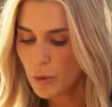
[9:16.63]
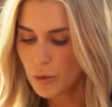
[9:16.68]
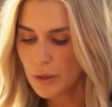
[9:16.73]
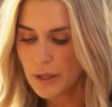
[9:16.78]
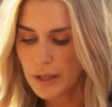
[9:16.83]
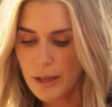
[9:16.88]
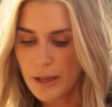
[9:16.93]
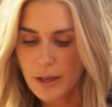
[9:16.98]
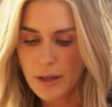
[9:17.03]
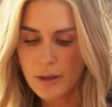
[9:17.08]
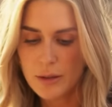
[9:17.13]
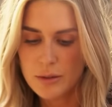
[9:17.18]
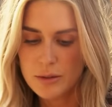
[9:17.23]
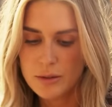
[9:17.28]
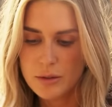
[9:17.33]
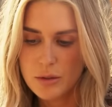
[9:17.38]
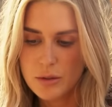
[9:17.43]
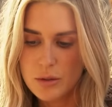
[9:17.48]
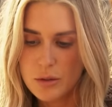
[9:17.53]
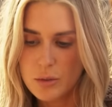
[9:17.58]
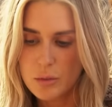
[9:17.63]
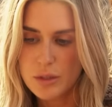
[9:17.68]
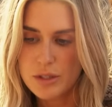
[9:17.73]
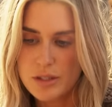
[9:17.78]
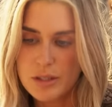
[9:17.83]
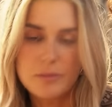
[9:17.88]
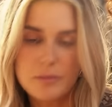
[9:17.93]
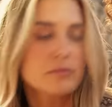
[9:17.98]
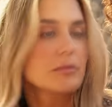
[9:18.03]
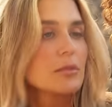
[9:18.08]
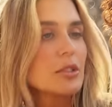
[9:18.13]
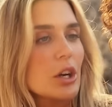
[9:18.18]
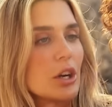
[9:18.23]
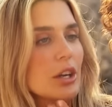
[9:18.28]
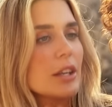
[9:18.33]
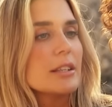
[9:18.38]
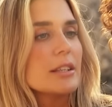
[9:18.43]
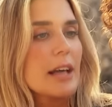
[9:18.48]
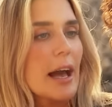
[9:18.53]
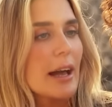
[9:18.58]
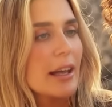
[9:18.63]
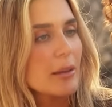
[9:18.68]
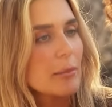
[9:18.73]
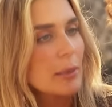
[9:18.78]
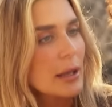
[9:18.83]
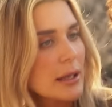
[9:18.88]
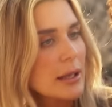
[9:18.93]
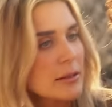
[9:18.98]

Maria was started attacking